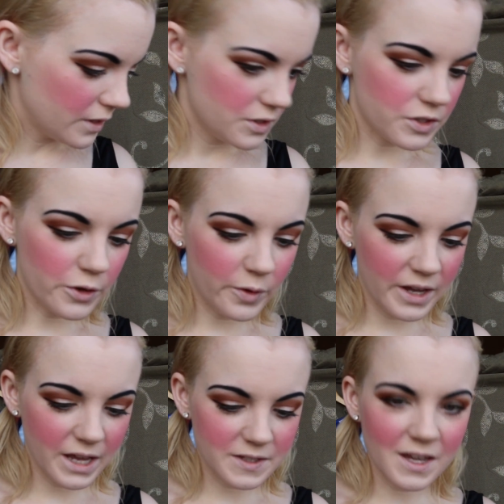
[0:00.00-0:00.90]
Snow
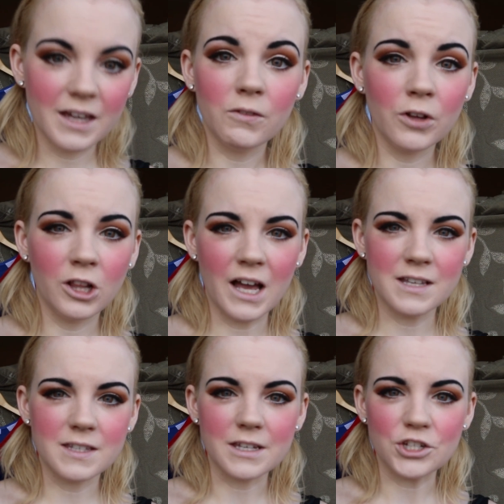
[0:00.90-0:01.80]
White has kind of
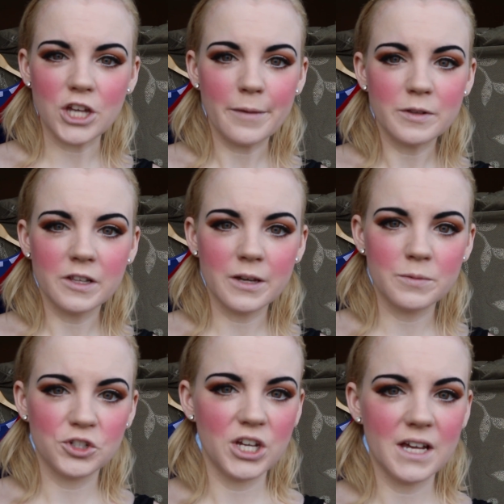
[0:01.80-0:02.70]
classic shaped
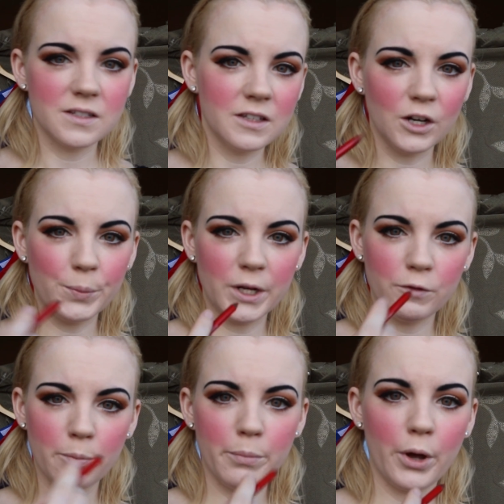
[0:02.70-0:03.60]
lips. She has a little bit of
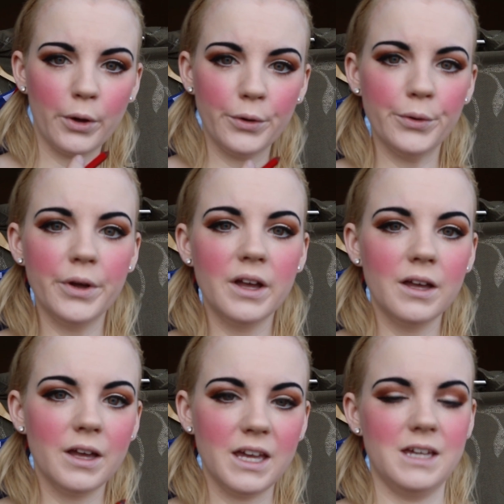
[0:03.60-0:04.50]
a bow,
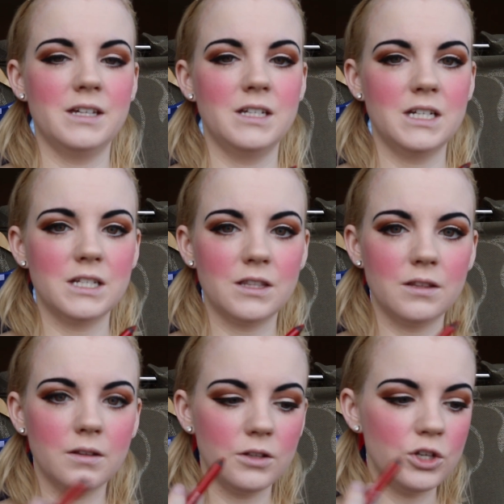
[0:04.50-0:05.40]
and
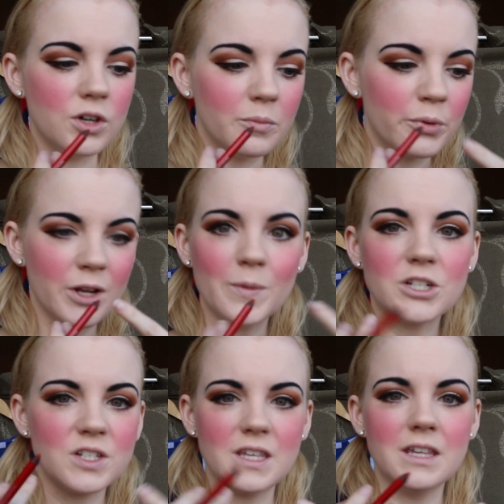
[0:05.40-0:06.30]
you can pretty
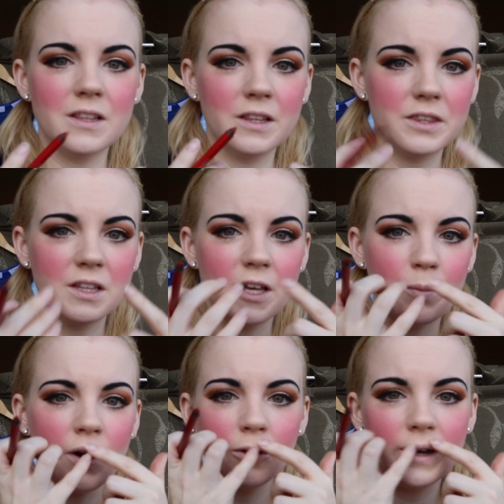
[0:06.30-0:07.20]
much see the
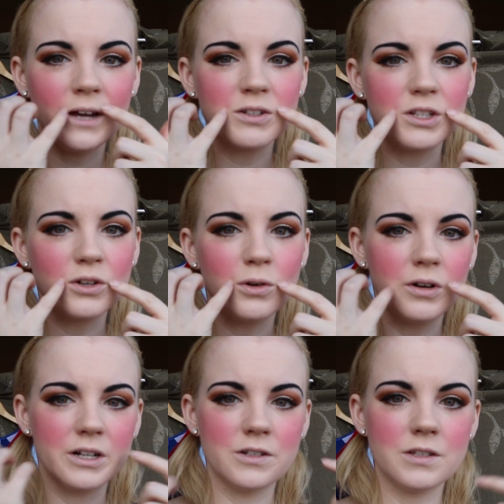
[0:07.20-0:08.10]
lip all the way out to the
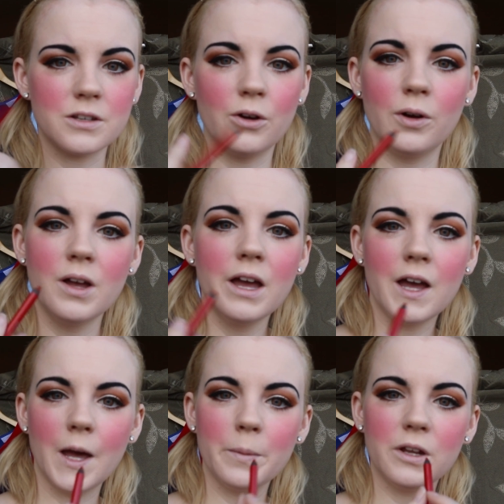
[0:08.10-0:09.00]
corners, so
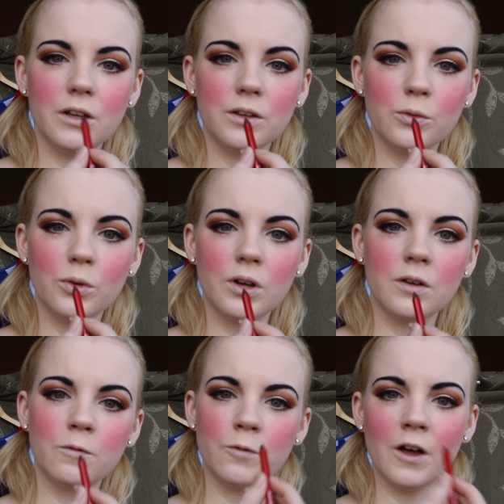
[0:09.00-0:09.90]
I'm going to
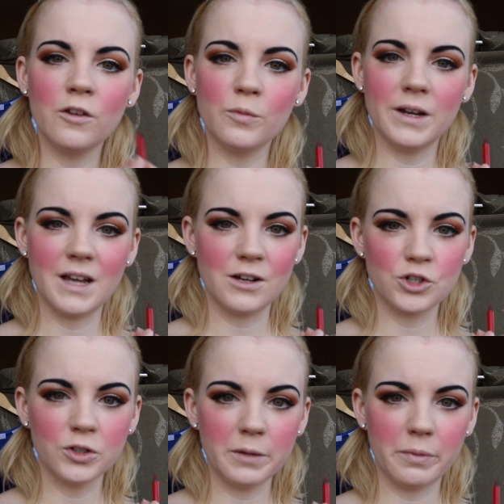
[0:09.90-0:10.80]
follow my
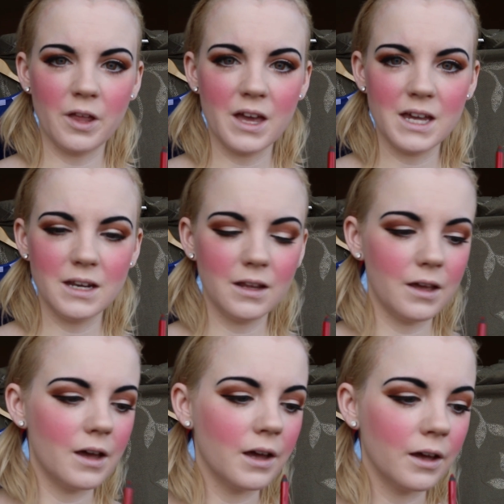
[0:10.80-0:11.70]
natural lip line,
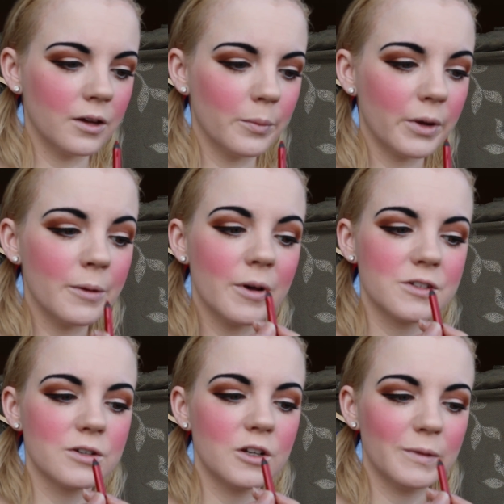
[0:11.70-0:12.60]
but I'm
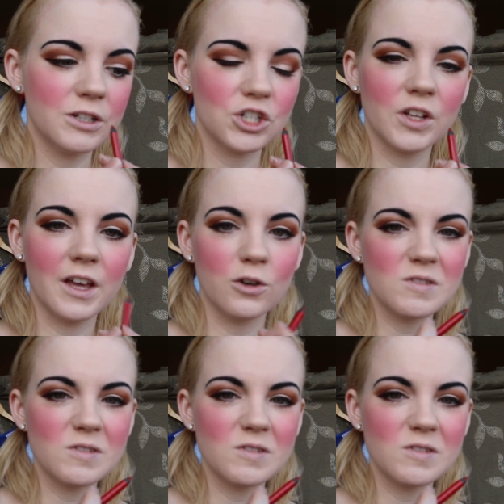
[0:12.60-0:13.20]
also going to make sure that I go